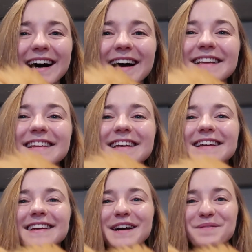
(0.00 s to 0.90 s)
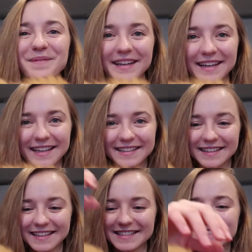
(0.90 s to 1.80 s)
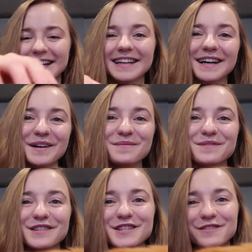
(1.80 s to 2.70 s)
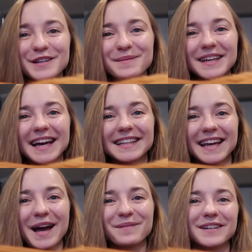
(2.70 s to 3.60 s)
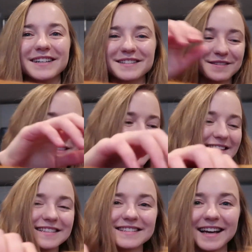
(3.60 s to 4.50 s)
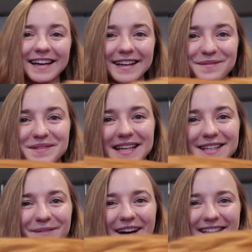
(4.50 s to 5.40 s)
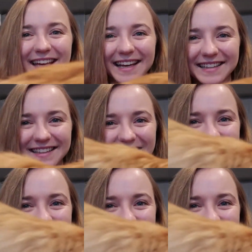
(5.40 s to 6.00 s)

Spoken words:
I think Benny thinks that I'm screaming at the camera, so he's kind of upset about that.